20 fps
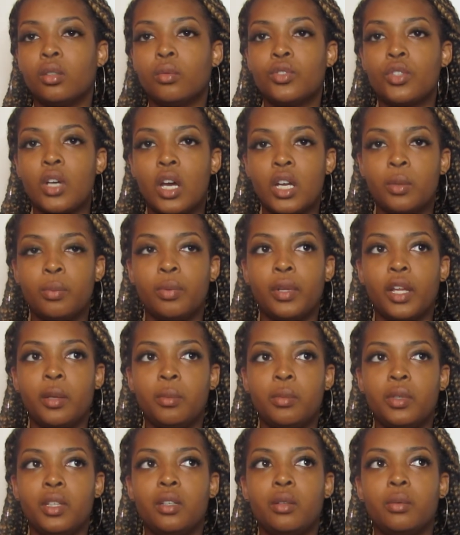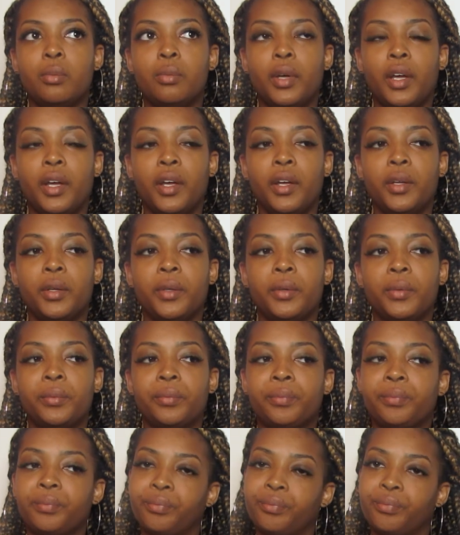tried to play me, but
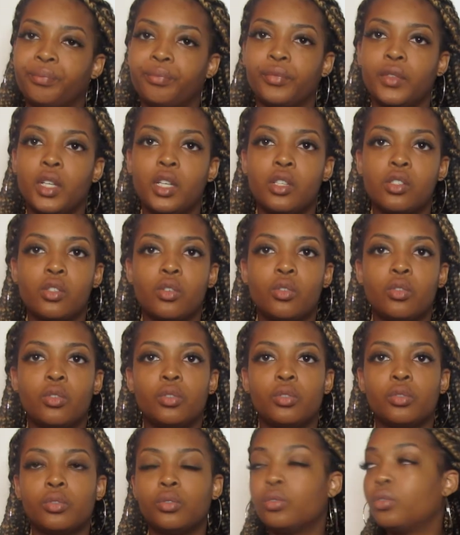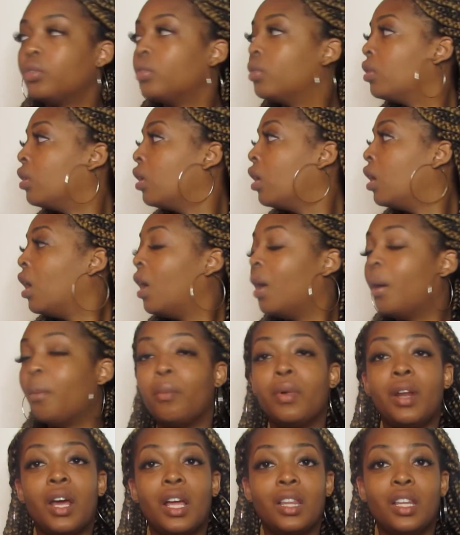it's cool.
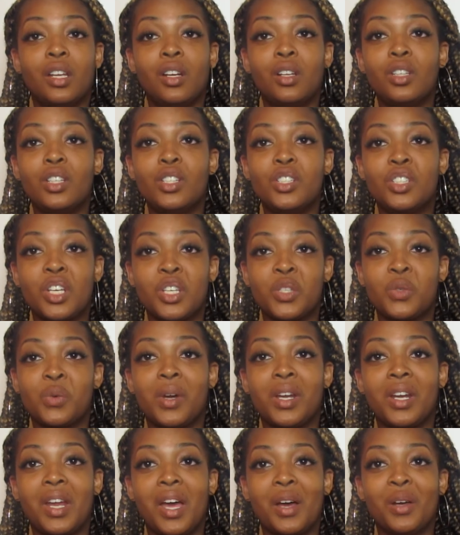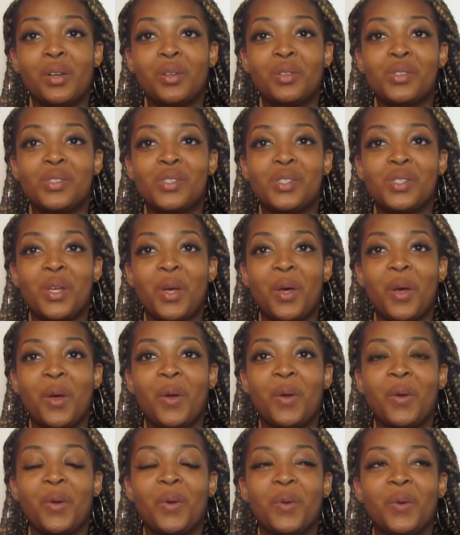But I literally just ran out,
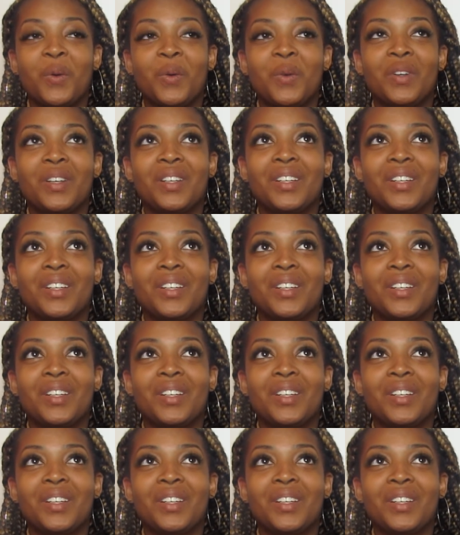so